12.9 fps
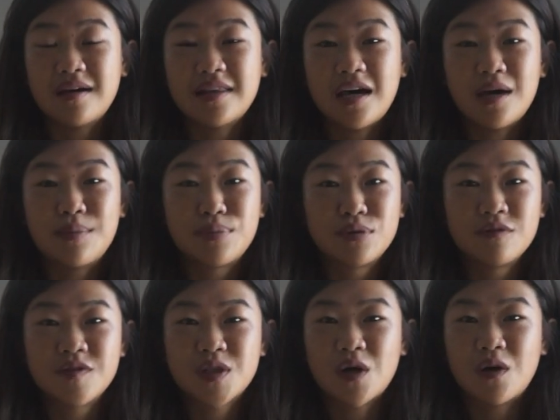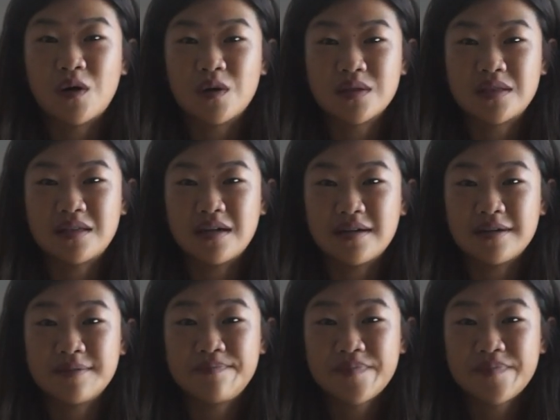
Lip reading: that approves all the